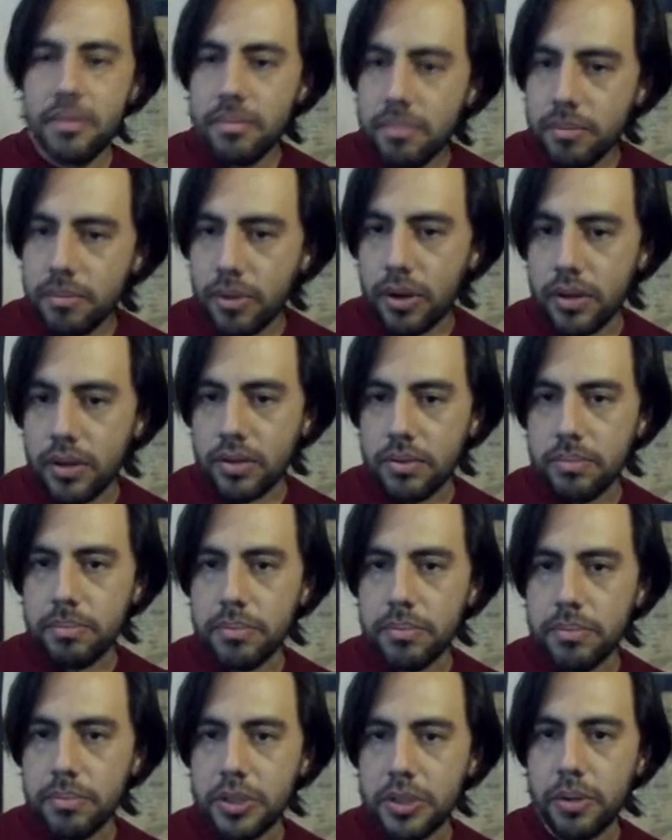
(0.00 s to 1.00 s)
But
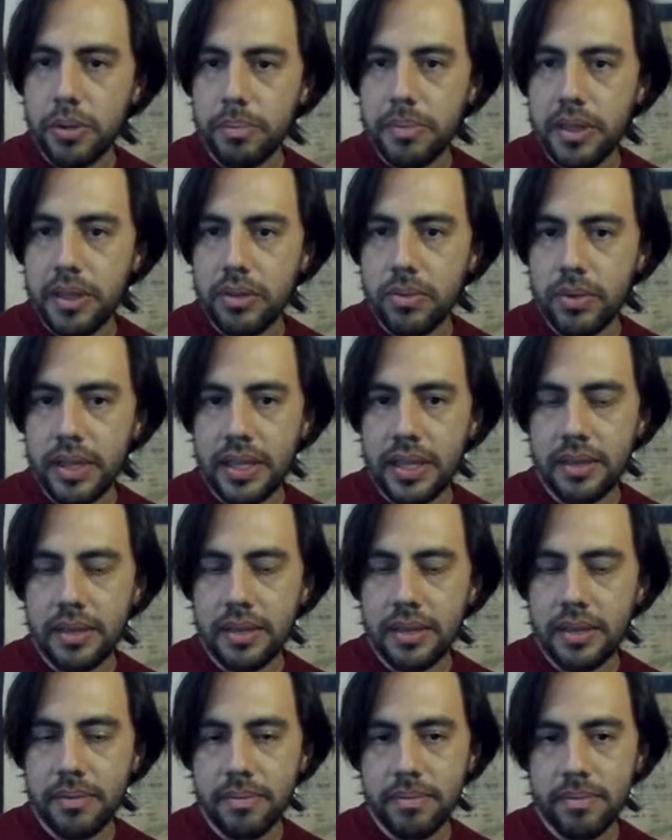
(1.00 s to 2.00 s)
bishop b3,
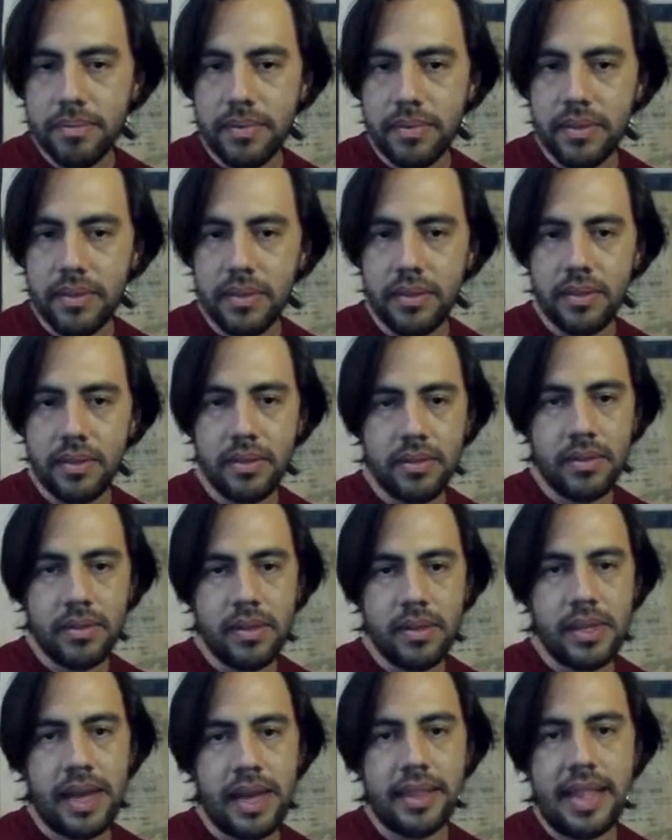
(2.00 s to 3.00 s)

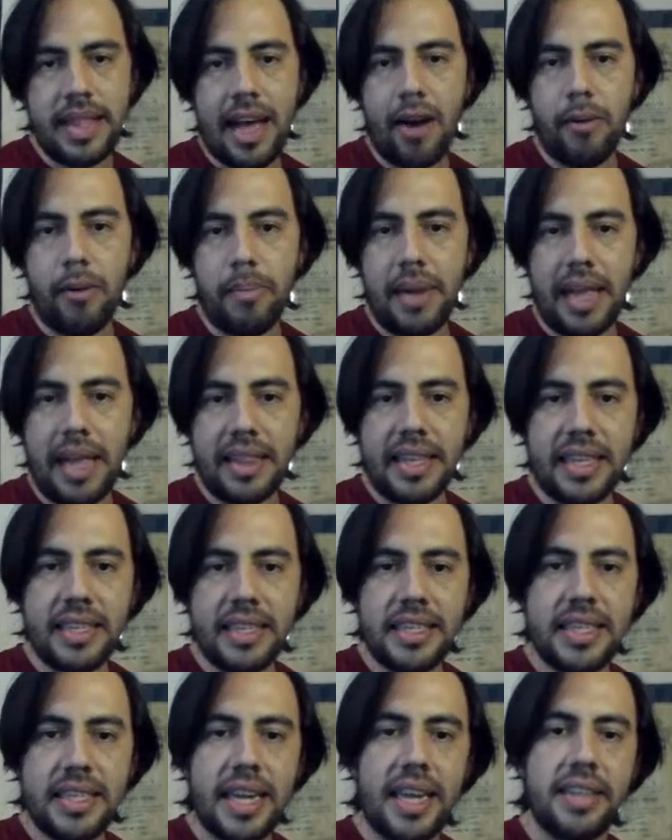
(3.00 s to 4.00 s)
yeah, now black can
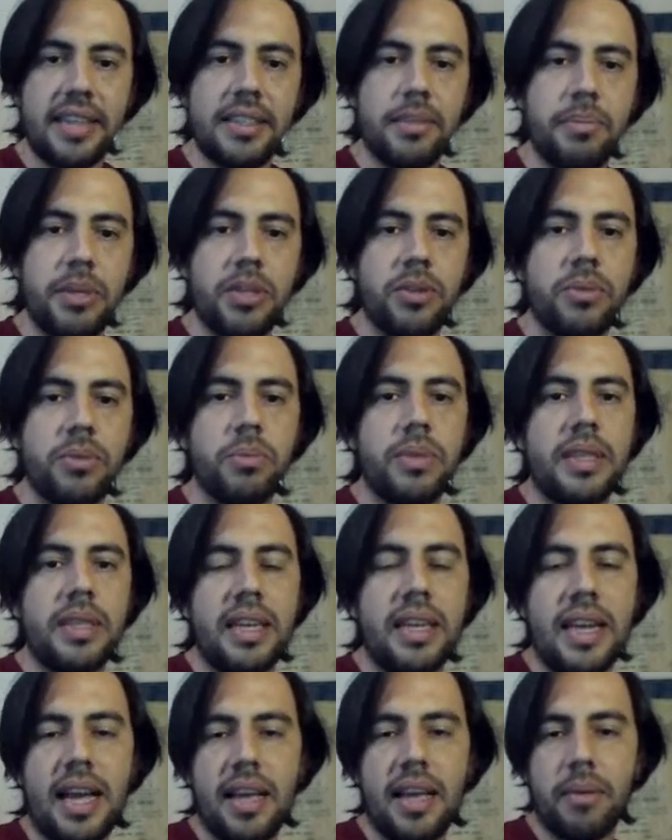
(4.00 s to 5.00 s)
chase the bishop with the
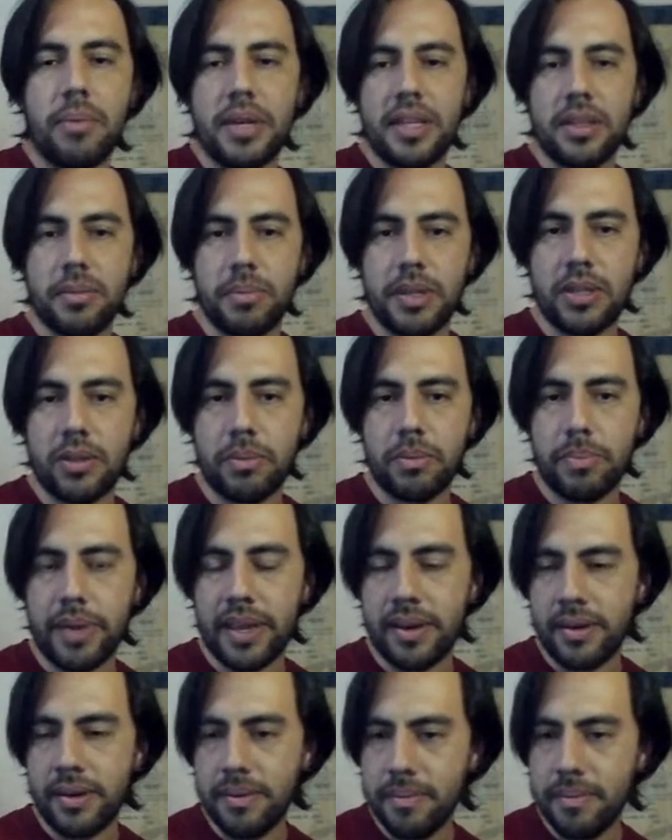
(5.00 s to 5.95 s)
knight with the bishop pair.